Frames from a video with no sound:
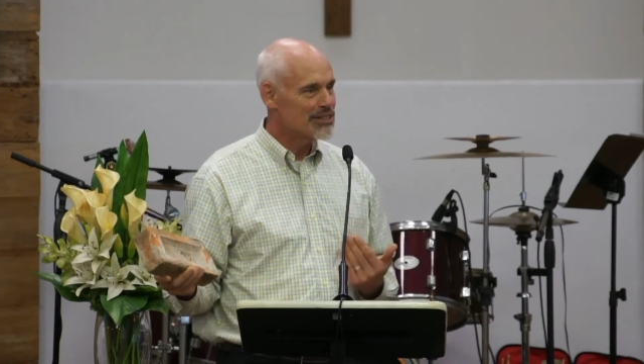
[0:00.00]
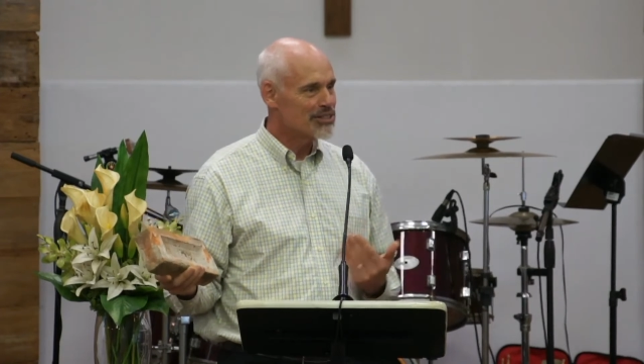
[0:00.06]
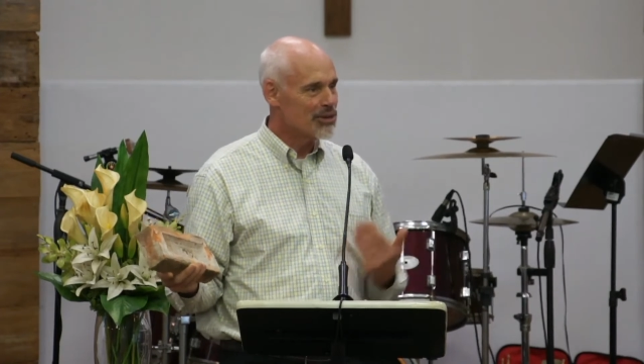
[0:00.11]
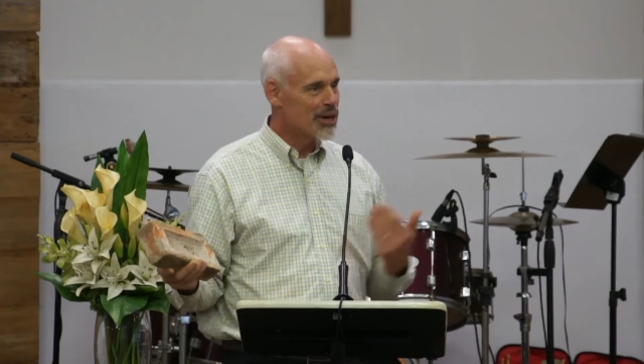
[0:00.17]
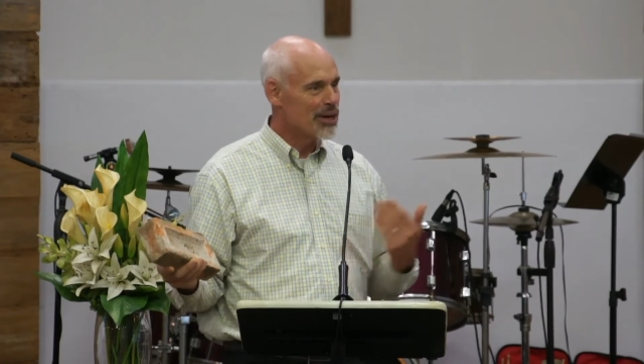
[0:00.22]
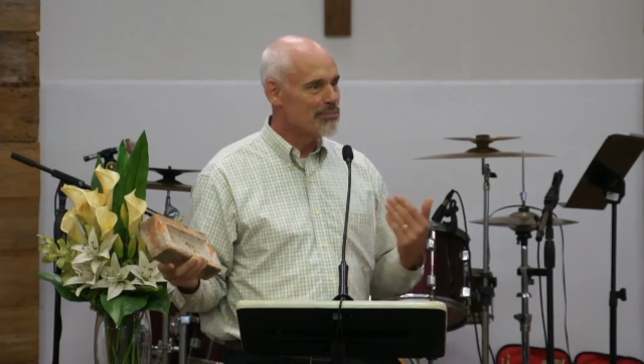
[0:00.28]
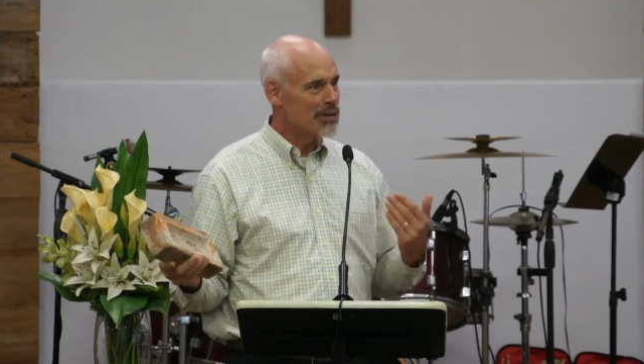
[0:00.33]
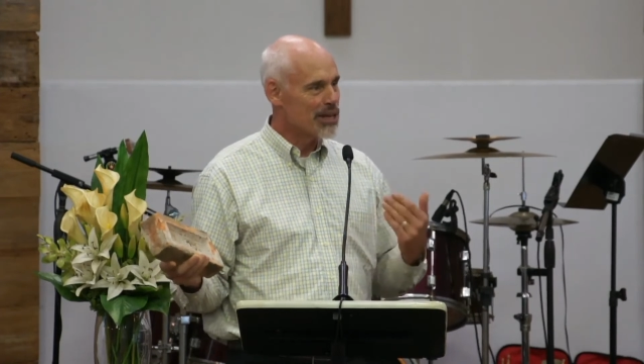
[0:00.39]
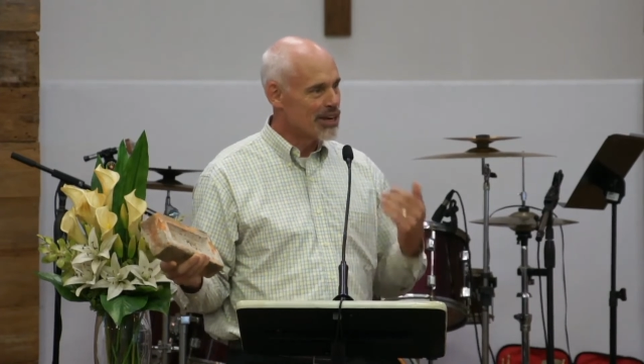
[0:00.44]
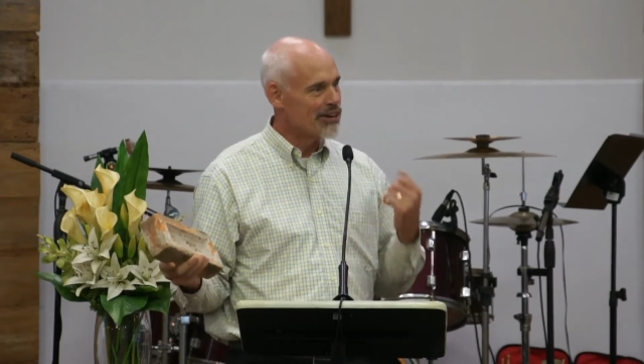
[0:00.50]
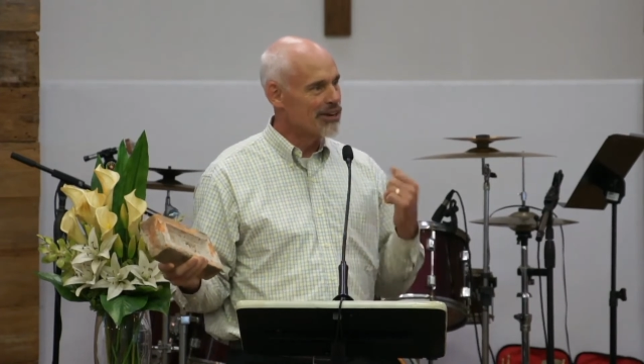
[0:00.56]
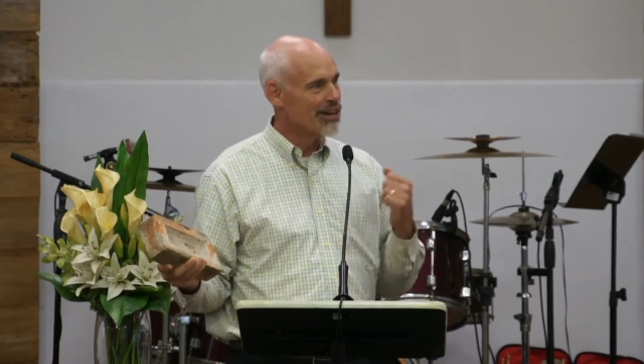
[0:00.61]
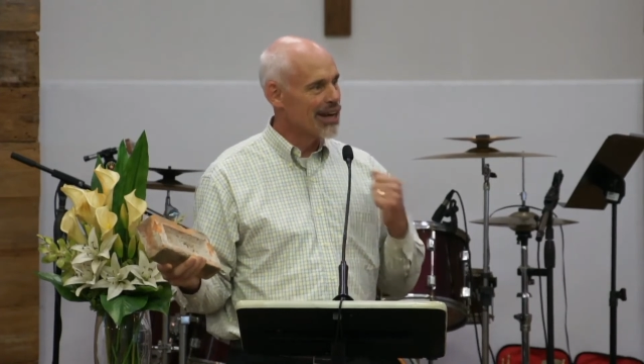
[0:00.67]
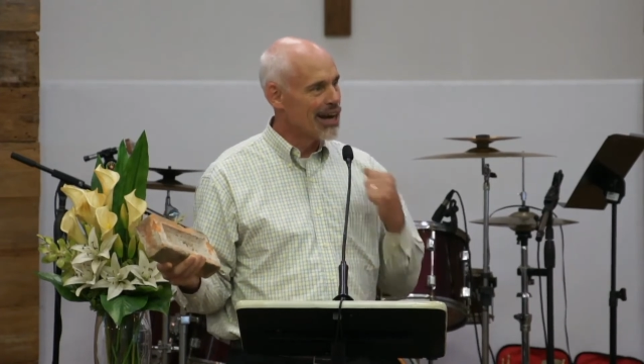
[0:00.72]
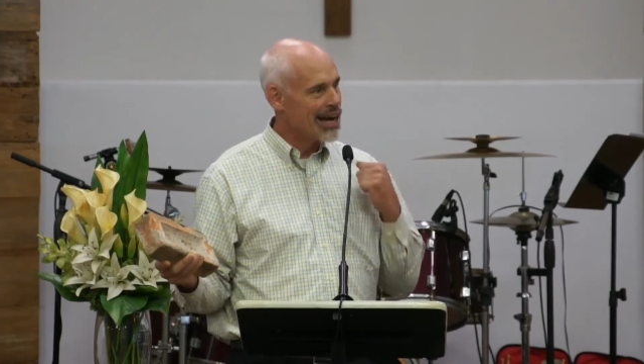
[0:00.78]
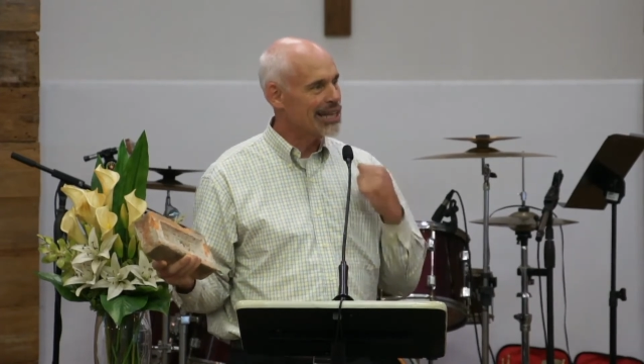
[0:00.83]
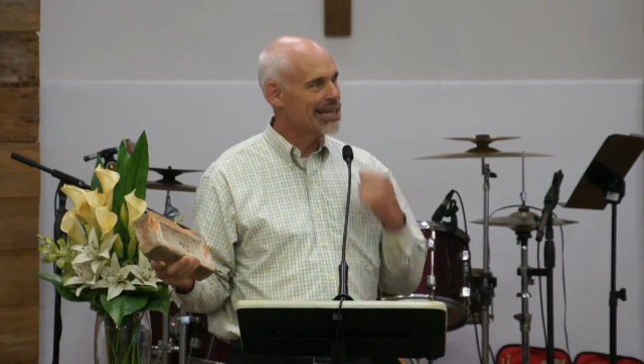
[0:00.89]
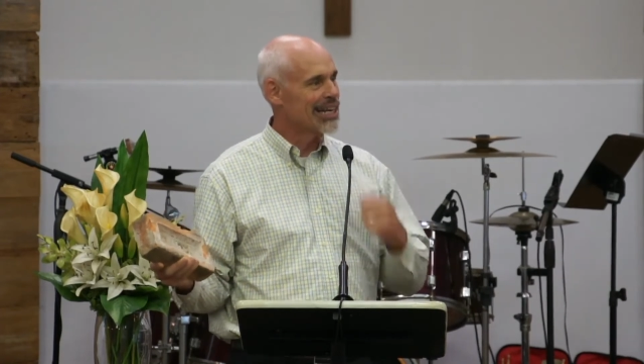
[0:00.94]
So I'm here
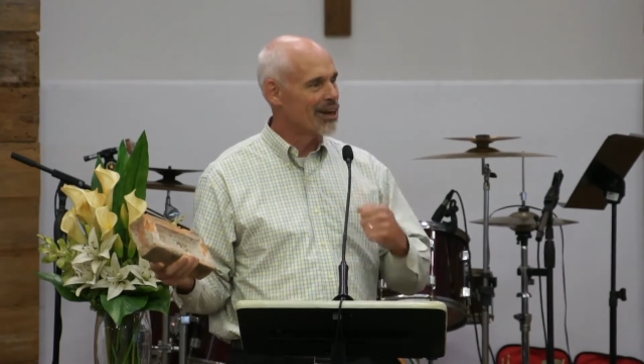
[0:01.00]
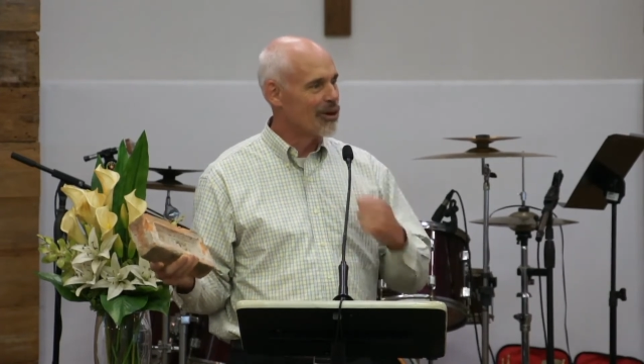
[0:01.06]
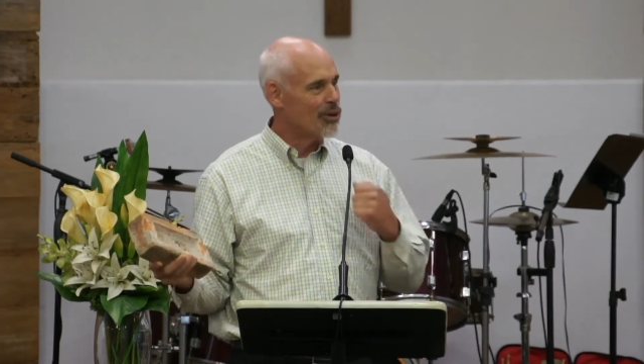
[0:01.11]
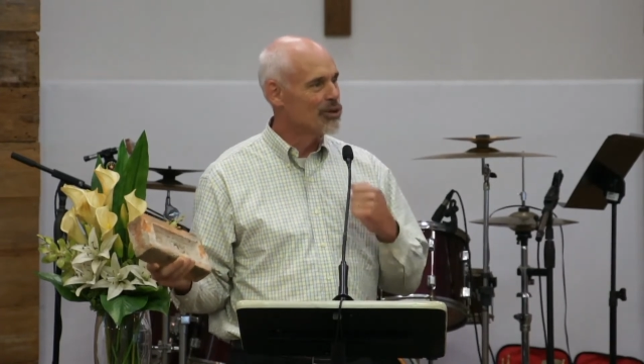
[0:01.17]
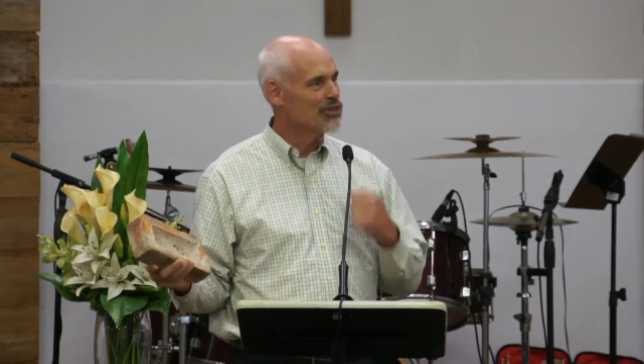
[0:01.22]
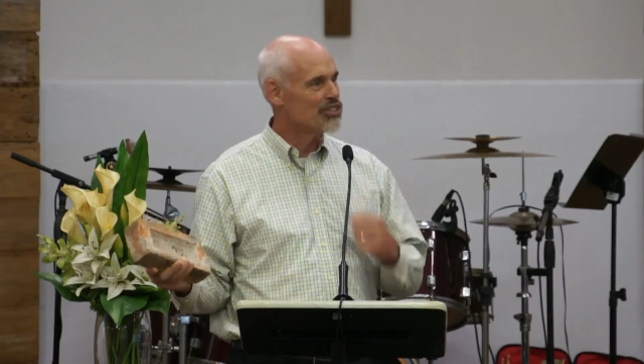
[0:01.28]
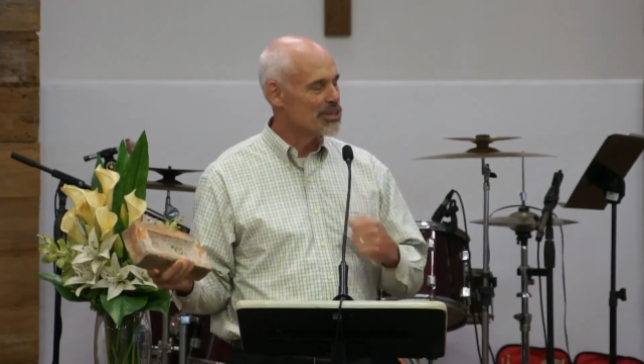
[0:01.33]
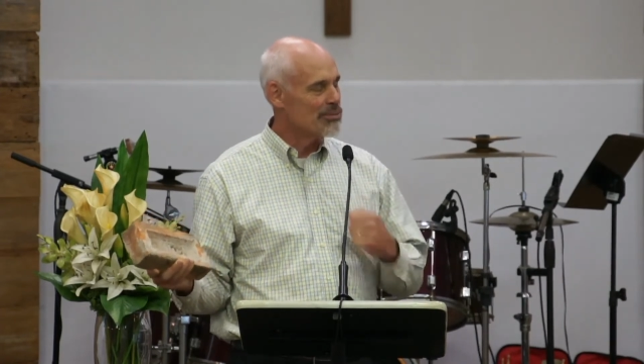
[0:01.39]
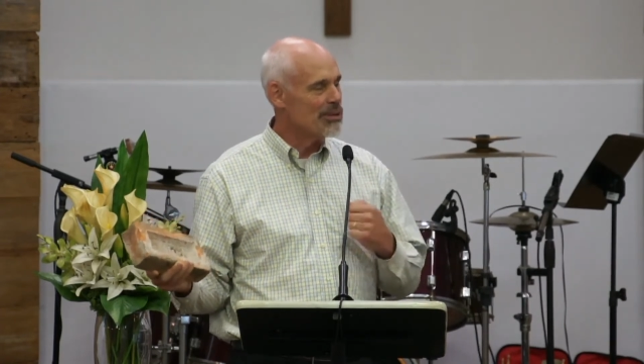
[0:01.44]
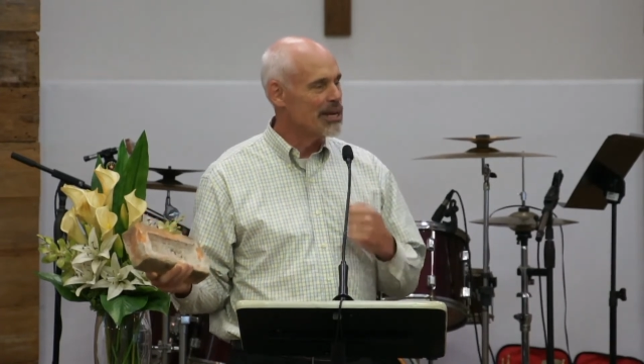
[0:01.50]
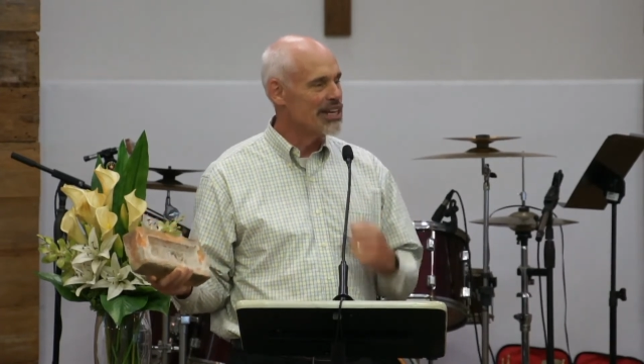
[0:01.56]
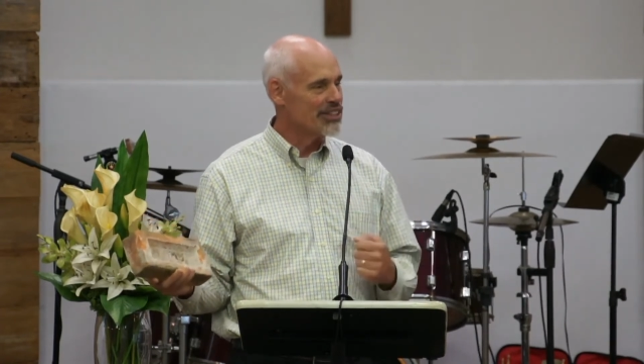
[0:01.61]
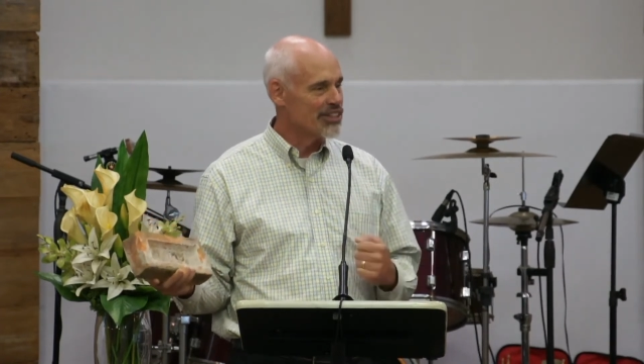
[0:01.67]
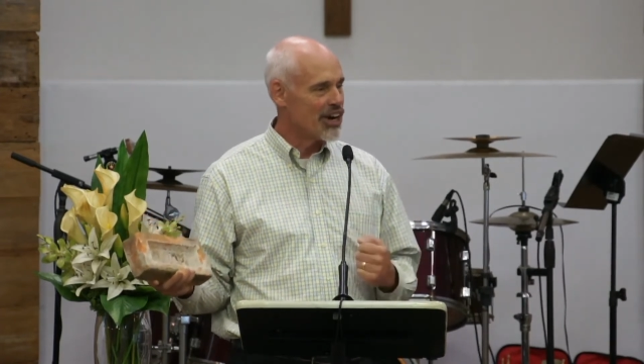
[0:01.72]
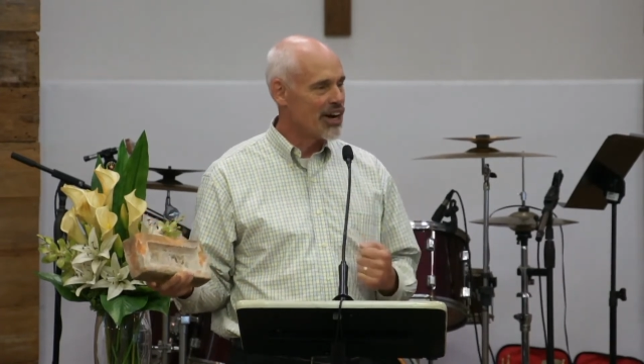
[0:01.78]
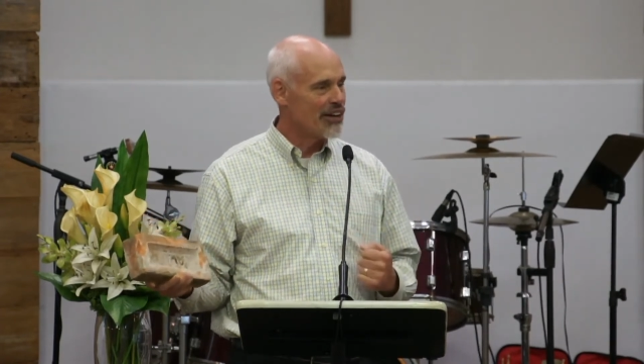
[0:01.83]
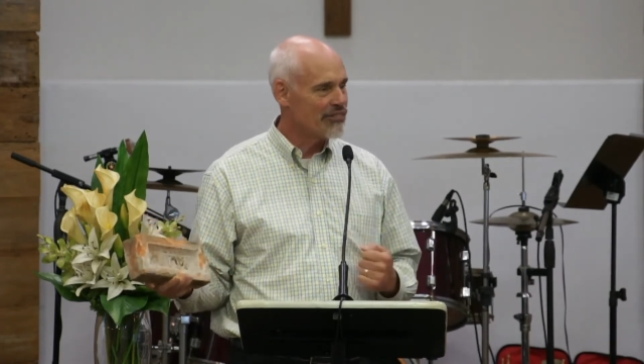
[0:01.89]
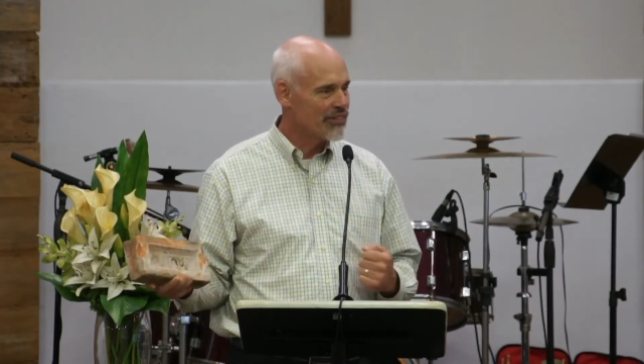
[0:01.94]
knocking old cement
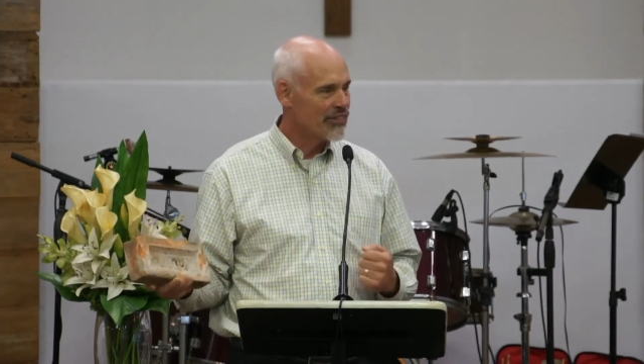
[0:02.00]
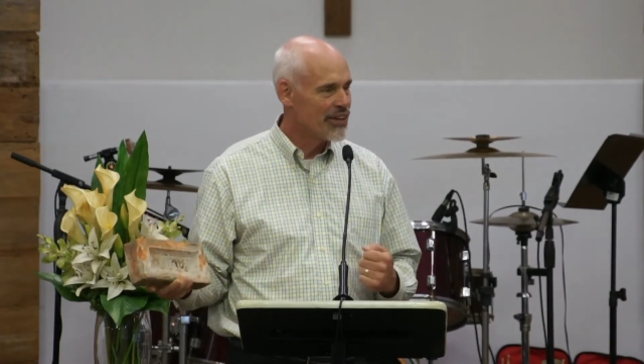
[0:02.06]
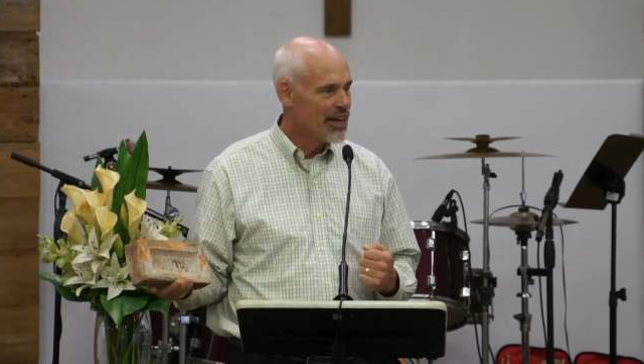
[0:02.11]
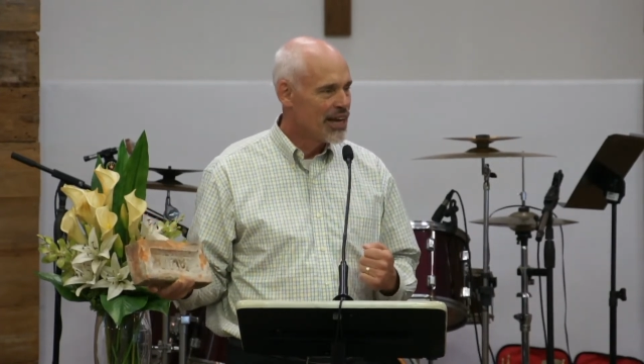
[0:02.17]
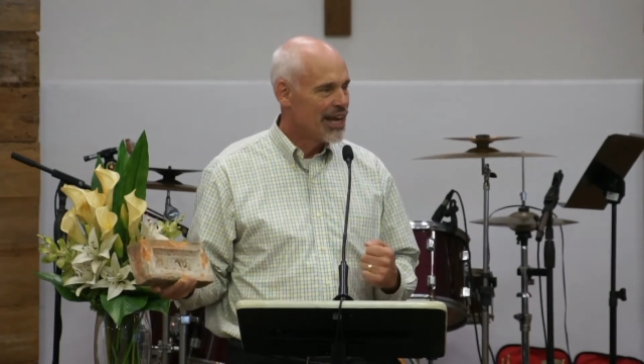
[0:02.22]
off,